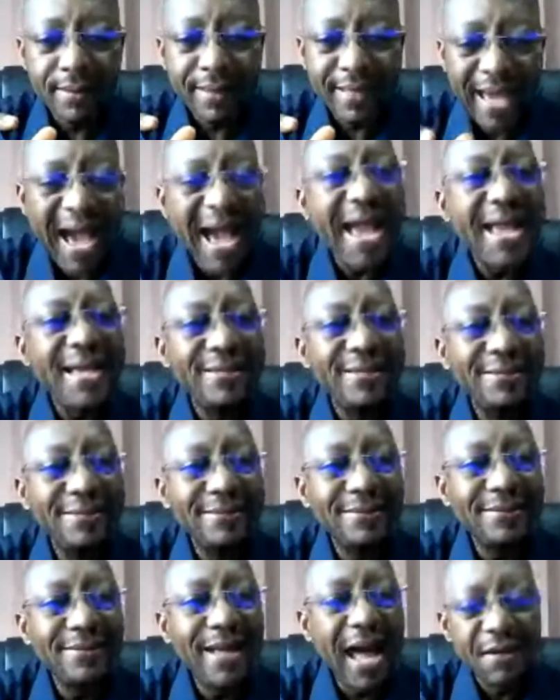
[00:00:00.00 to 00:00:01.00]

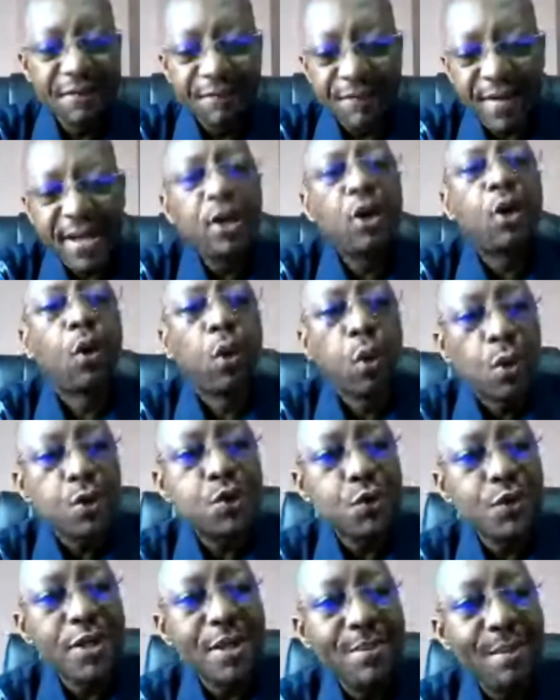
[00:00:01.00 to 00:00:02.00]
kind and very close
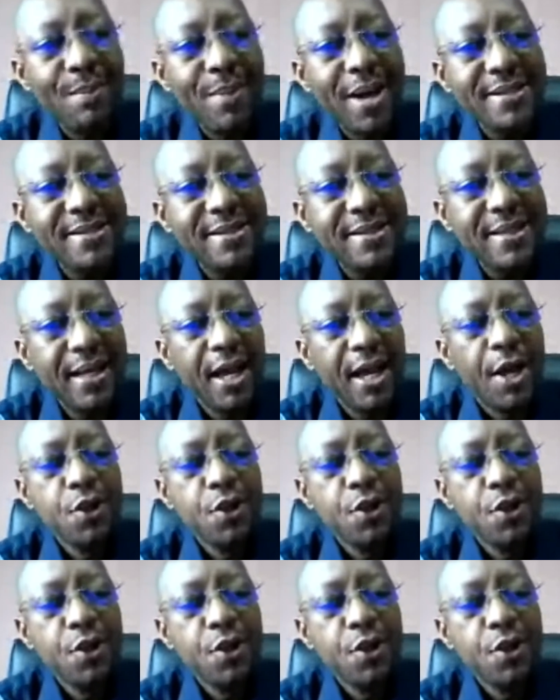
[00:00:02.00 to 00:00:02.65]
to the members.